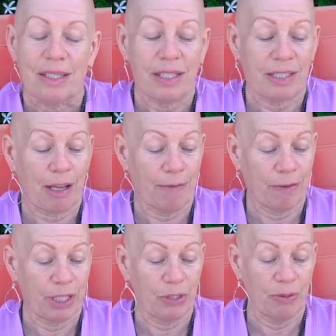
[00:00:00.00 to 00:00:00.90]

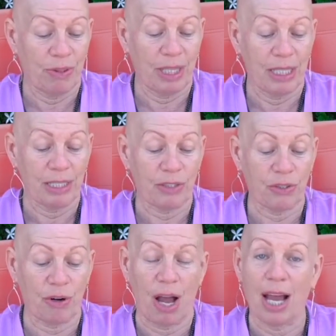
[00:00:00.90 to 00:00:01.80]
discovering new things,
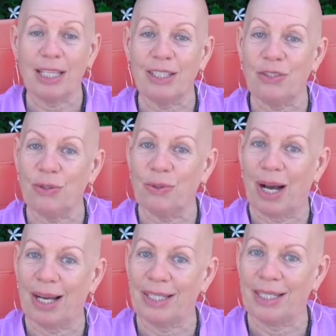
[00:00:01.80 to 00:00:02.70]
trying new
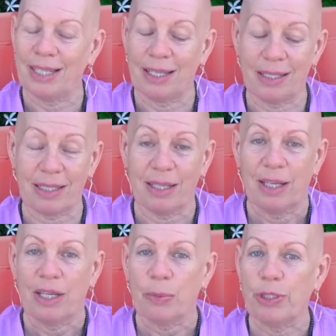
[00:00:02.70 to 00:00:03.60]
ideas,
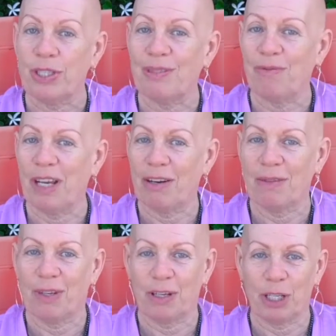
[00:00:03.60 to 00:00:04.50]
which is very,
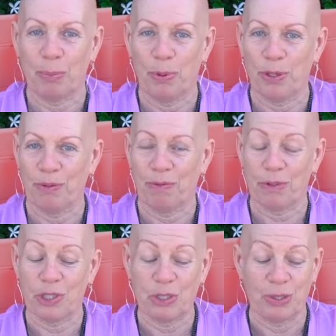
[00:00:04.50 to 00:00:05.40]
very important
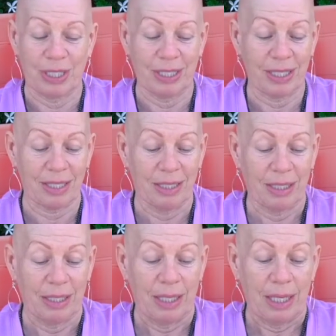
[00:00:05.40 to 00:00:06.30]
for students,
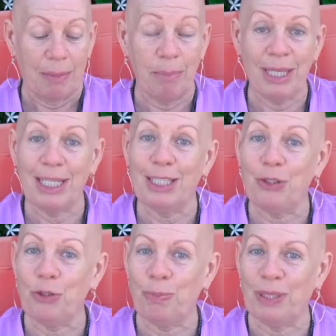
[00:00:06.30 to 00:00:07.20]
meeting
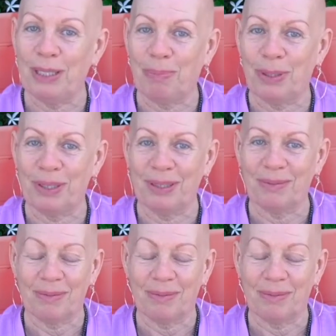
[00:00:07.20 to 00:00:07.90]
new people,